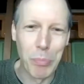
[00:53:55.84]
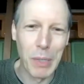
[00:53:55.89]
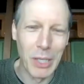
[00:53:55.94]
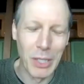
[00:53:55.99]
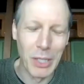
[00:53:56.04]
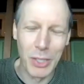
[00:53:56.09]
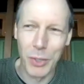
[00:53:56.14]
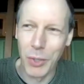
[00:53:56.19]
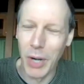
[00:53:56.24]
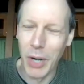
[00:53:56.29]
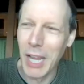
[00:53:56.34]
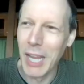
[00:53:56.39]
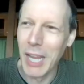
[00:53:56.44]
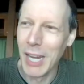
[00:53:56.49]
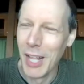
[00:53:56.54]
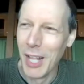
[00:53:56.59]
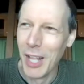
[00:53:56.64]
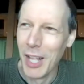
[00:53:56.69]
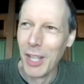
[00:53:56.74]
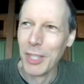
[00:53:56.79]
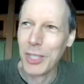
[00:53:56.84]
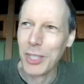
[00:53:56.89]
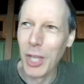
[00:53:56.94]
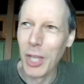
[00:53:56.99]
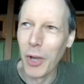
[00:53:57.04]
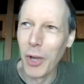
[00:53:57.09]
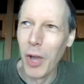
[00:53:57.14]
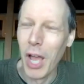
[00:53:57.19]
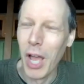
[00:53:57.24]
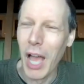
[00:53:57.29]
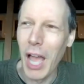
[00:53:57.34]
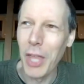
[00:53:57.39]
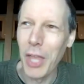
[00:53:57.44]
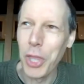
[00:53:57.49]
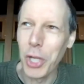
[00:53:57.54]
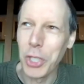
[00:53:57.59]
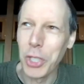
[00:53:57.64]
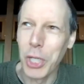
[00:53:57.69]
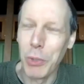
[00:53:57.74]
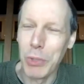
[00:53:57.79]
of the beast, right? So
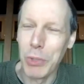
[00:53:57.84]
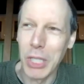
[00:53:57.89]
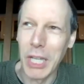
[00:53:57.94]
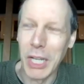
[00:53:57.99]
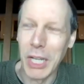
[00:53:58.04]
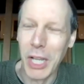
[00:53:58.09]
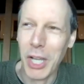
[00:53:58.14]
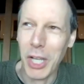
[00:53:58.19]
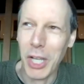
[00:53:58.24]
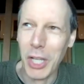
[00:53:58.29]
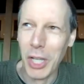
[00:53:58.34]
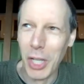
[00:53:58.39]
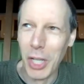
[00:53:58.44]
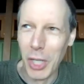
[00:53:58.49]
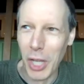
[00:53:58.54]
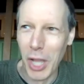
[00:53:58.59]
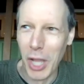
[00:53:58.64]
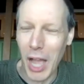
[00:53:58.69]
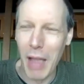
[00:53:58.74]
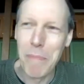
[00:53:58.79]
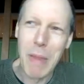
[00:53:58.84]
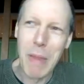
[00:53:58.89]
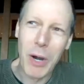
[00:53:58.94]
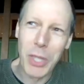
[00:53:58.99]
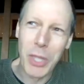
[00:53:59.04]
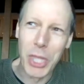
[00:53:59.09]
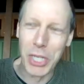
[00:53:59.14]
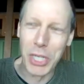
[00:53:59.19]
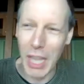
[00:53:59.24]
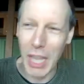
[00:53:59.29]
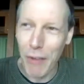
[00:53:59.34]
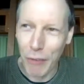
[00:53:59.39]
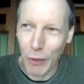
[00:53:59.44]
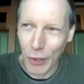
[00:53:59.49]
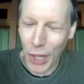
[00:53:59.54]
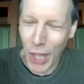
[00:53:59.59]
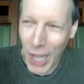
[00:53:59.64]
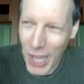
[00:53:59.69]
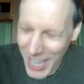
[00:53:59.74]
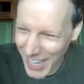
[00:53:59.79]
I thought she was like, I married the
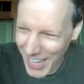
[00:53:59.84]
devil.